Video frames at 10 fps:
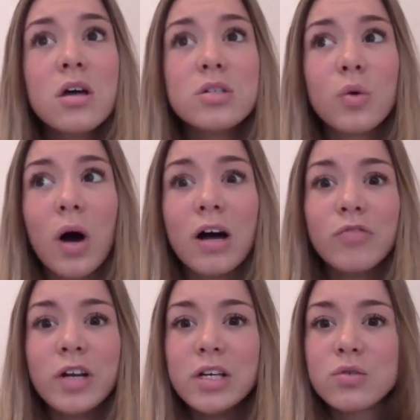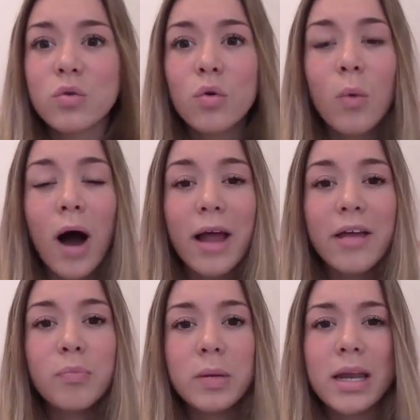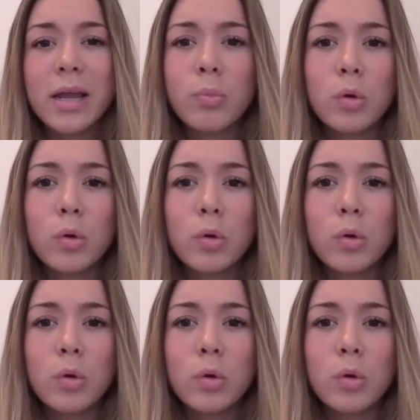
So I really don't know why I've been